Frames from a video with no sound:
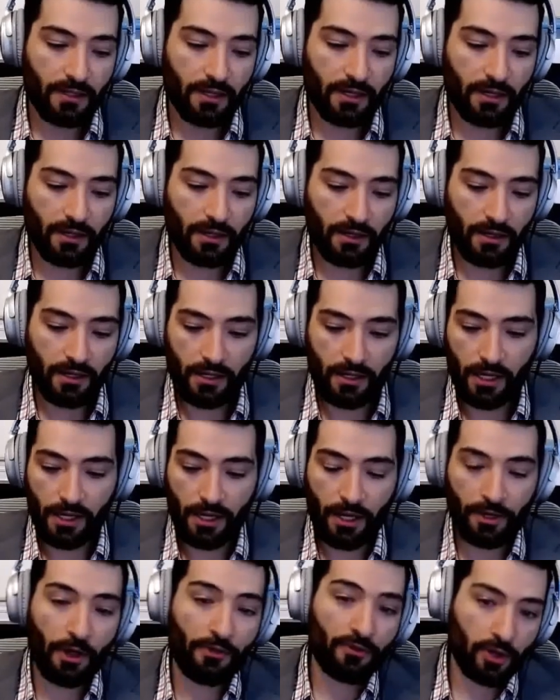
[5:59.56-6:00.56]

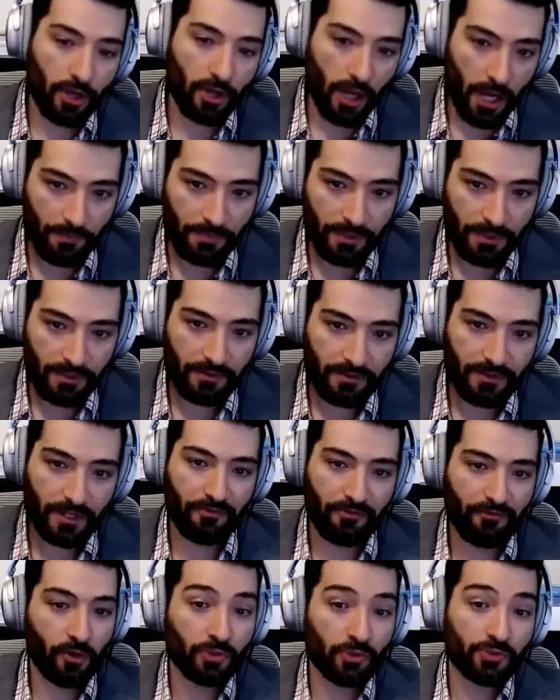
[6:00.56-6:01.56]
another copy
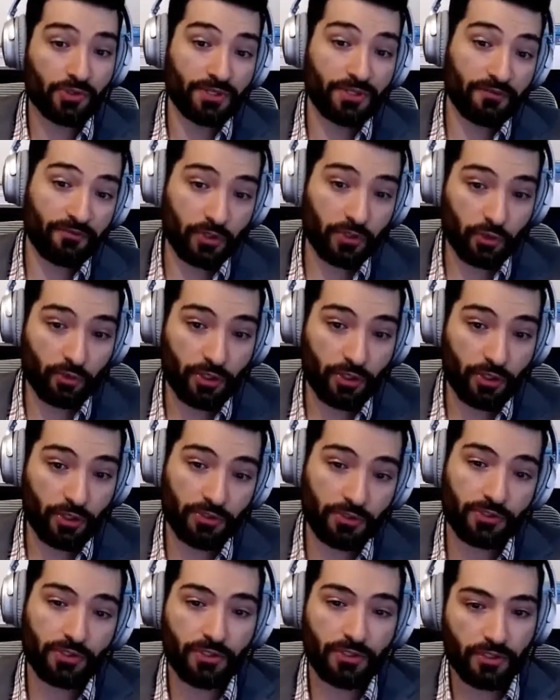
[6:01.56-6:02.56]
that follows a different
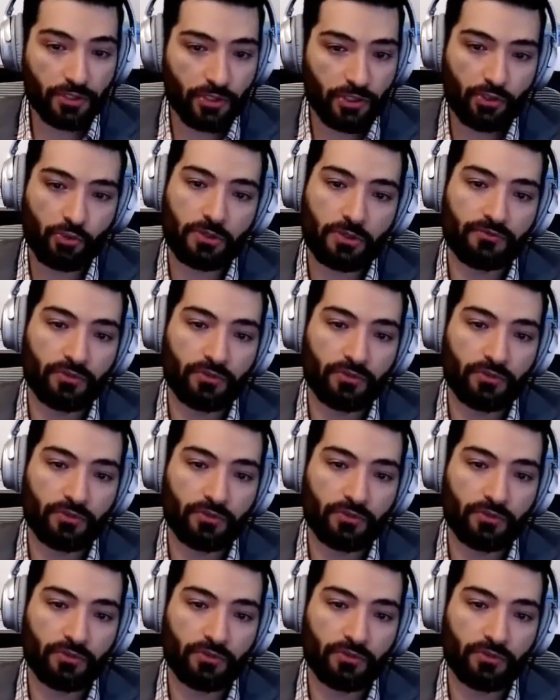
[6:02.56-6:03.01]
tradition to sort